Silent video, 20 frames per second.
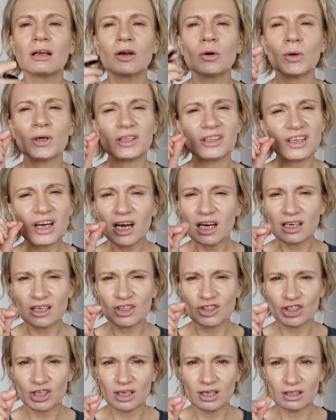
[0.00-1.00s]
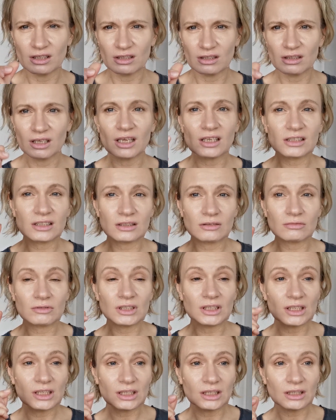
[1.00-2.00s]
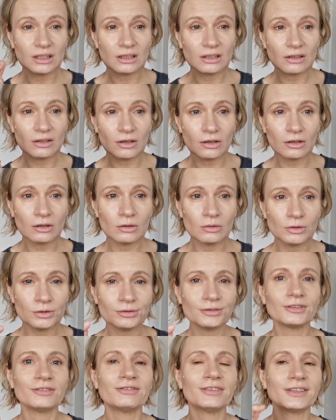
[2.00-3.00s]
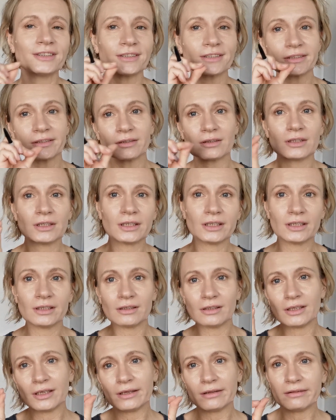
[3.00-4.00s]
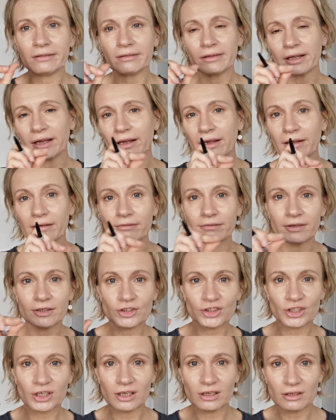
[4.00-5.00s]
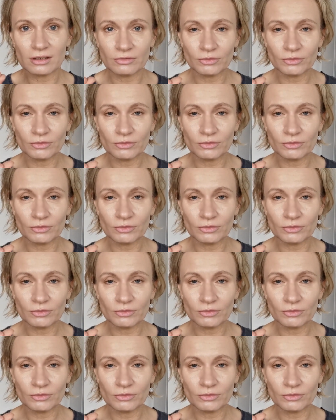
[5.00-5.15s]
quite dark shade. Doesn't really go universally in every shade.